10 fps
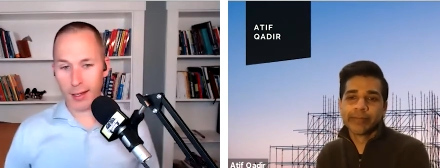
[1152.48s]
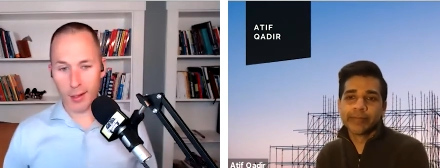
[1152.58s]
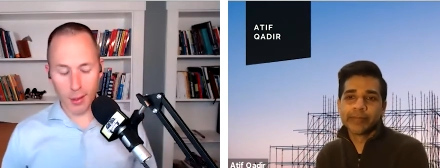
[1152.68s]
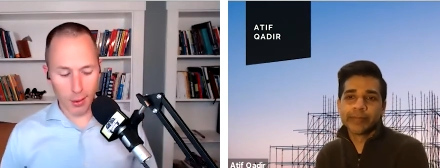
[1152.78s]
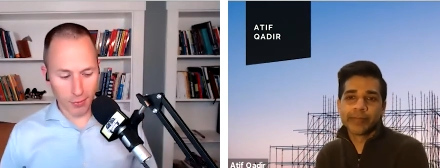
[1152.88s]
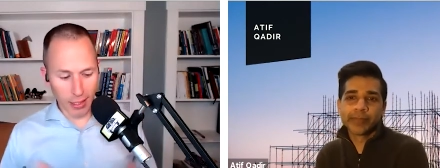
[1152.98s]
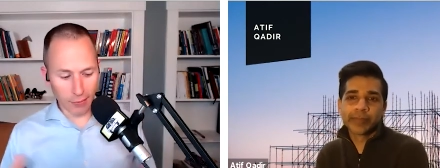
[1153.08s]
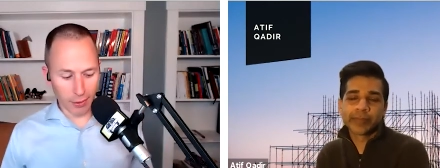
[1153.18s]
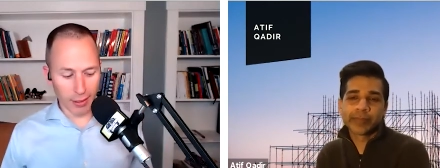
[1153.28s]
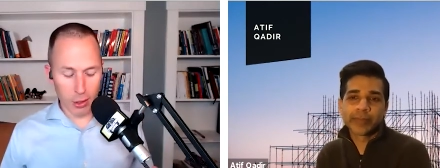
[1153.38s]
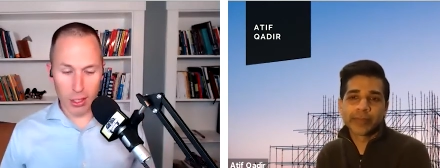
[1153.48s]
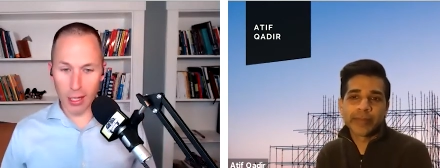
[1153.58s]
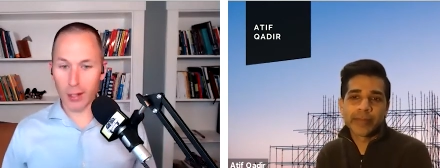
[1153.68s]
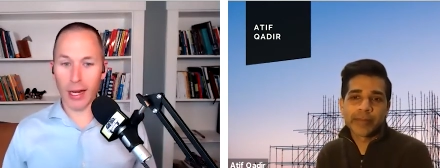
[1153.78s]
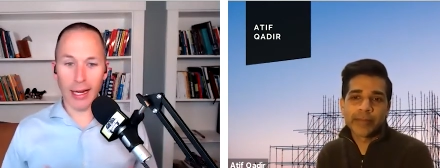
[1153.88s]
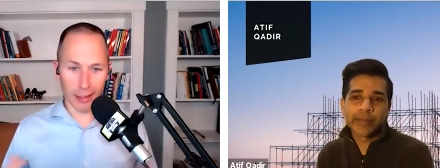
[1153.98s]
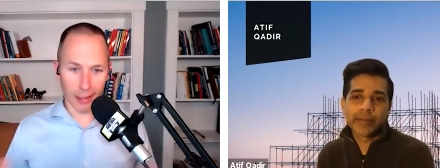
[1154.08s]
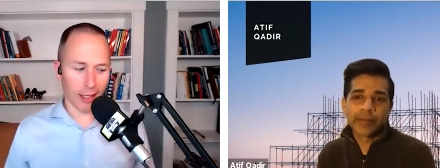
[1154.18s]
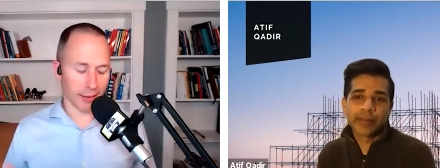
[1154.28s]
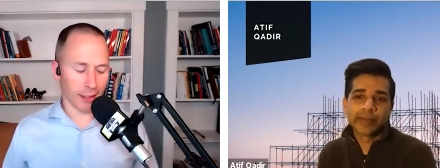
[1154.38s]
Speaker 1: you've definitely shared a
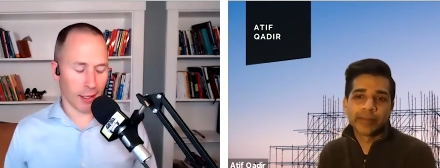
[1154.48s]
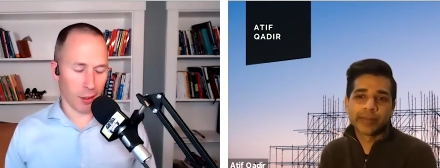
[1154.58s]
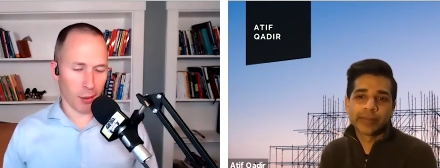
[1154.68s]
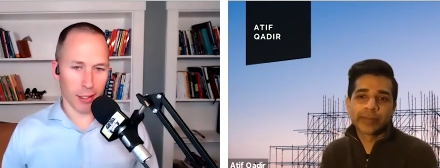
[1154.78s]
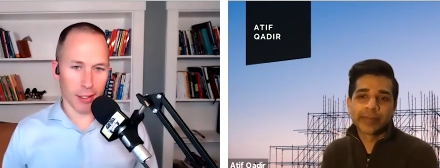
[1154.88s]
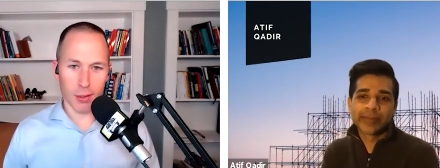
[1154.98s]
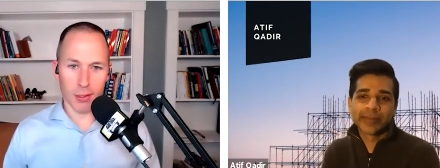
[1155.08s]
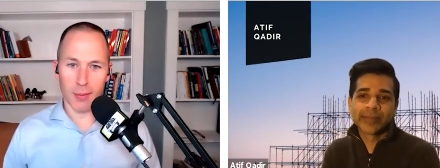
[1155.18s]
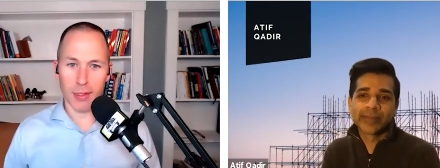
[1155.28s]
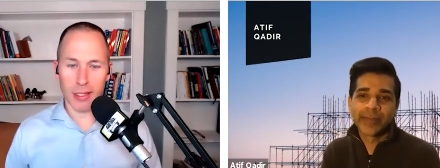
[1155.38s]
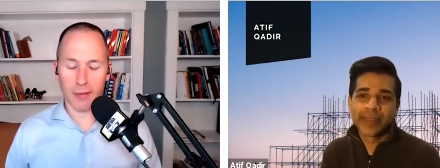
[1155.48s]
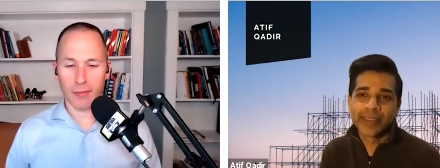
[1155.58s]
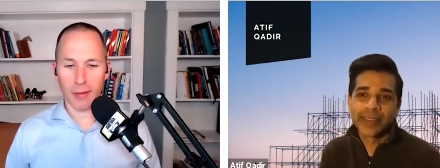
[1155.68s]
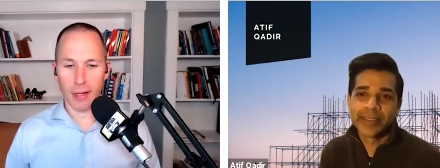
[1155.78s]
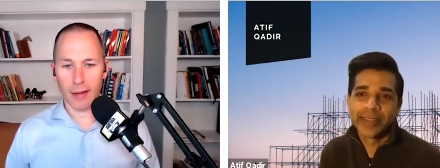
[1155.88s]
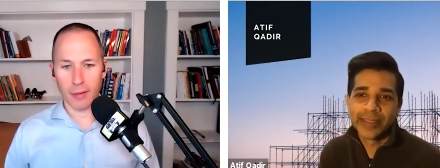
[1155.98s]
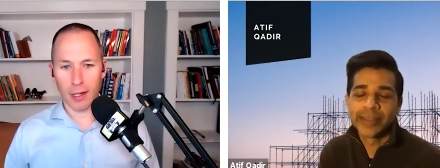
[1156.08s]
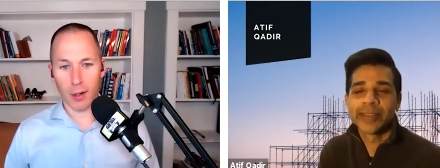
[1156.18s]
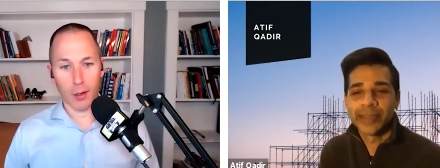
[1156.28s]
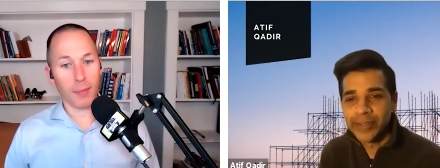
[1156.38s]
lot that I know the listeners and myself have not
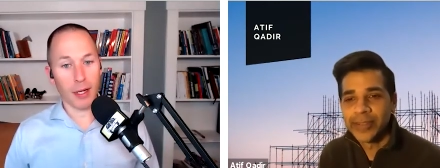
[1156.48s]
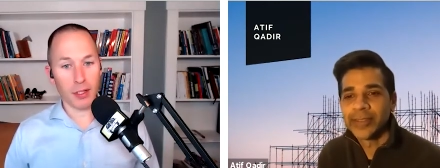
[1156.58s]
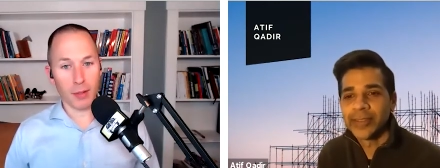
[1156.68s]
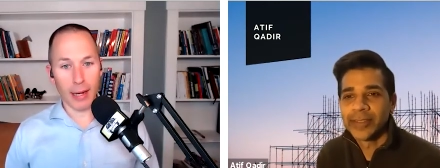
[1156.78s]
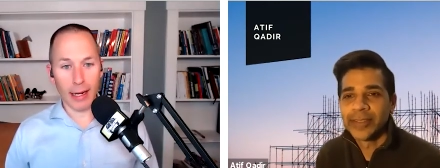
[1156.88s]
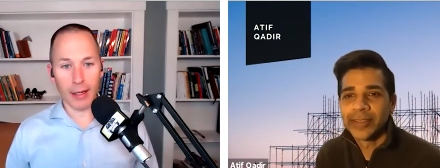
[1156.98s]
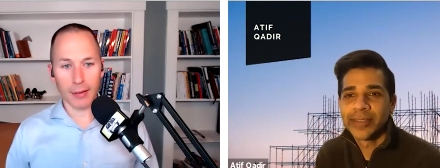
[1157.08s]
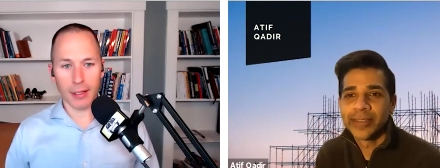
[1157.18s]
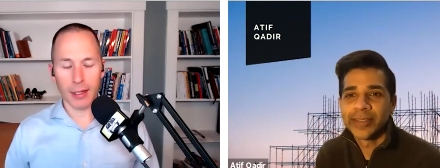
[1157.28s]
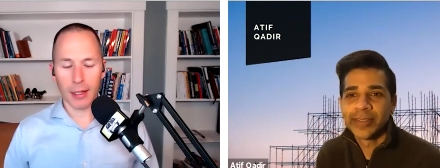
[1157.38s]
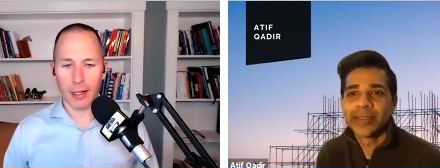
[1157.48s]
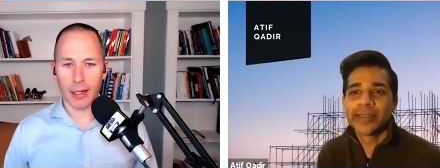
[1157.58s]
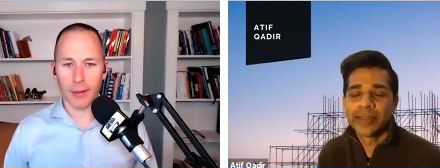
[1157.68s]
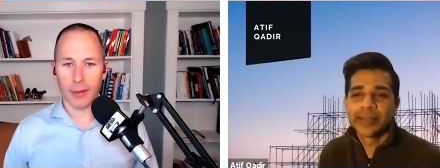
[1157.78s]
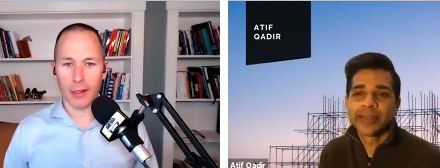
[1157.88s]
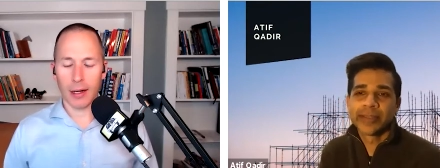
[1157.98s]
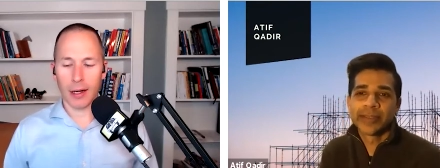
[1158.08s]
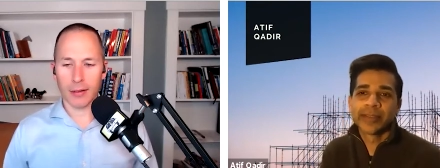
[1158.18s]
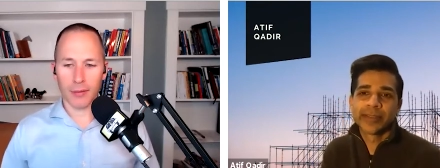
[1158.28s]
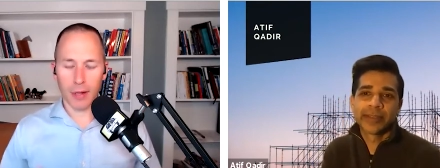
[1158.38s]
heard much about. But
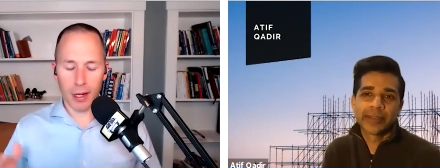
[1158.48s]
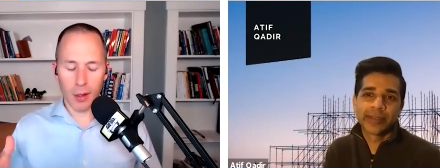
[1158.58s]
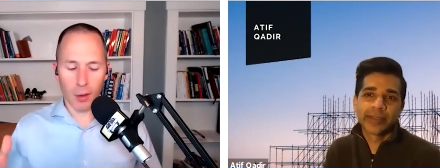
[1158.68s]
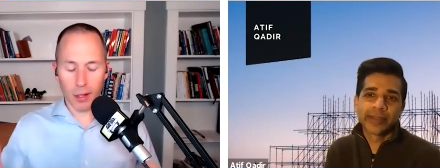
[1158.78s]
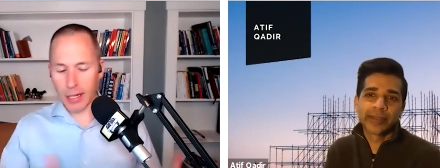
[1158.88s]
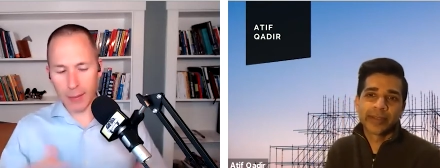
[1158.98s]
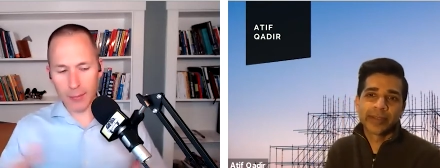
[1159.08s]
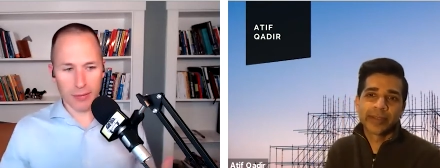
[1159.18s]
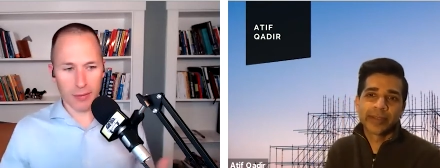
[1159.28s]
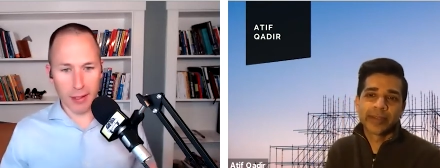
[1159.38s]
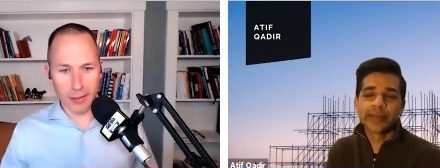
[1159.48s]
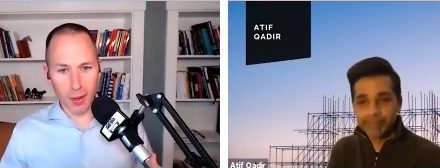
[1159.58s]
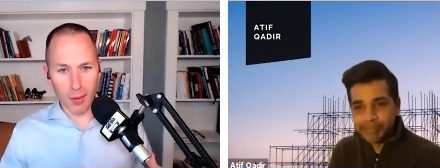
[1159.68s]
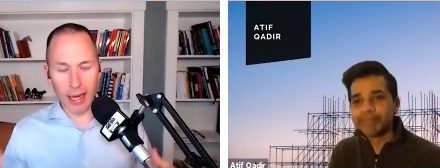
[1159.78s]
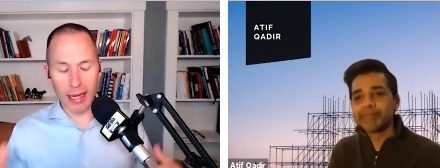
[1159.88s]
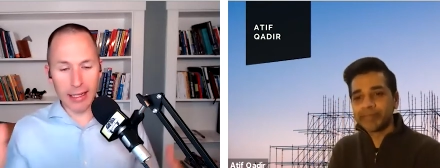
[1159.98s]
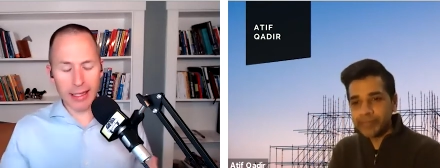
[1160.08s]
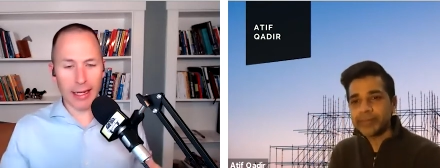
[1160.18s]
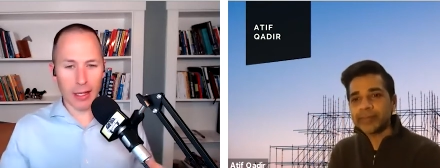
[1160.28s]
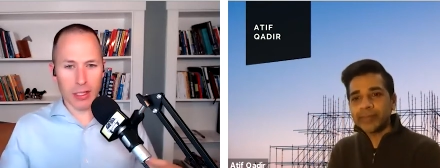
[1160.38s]
you know, our time has flown by.
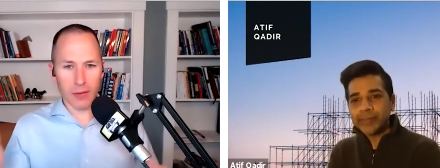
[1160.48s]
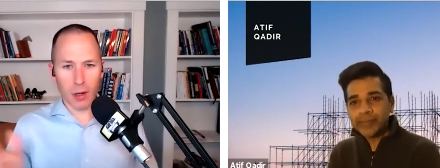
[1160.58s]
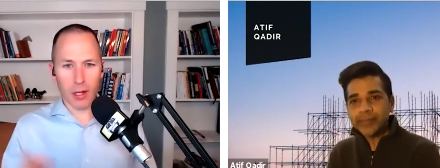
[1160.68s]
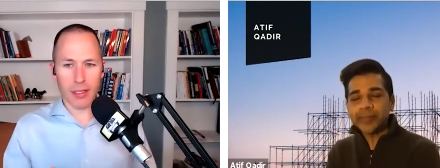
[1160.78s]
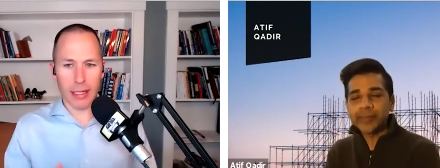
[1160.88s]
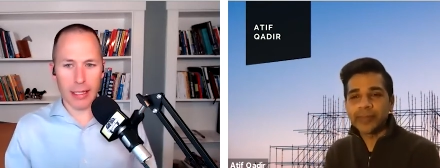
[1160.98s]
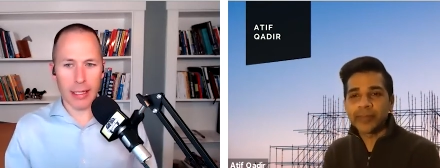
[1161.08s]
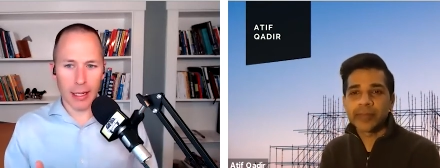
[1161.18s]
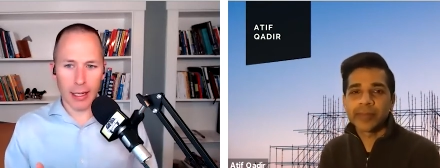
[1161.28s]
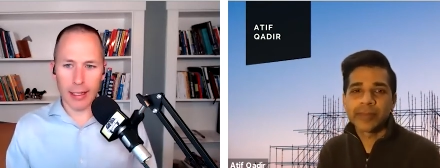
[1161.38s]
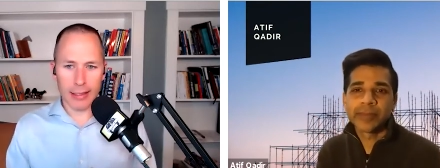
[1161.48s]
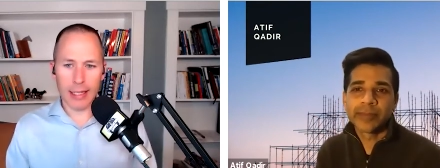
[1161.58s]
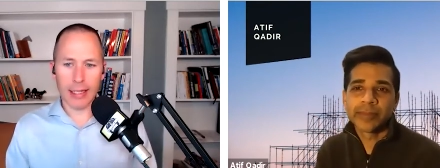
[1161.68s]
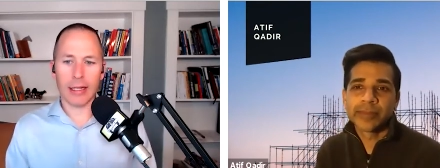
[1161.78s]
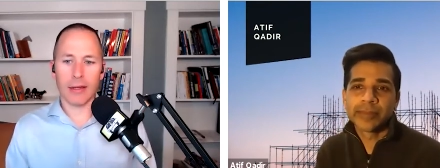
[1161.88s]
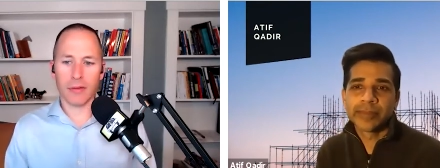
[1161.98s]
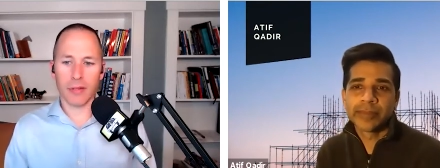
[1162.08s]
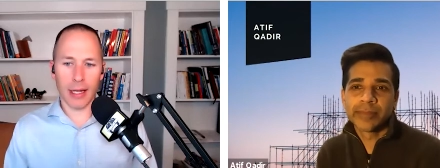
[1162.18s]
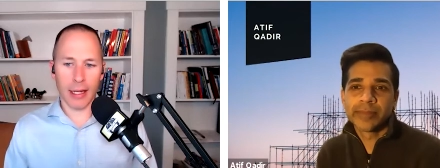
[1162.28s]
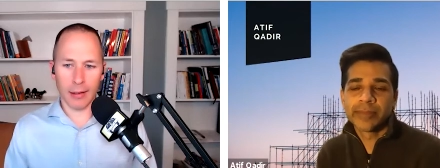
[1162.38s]
Anything else as far as the incentives
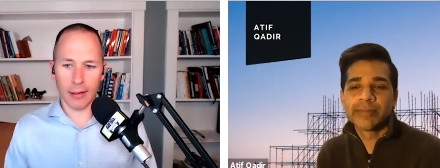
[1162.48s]
and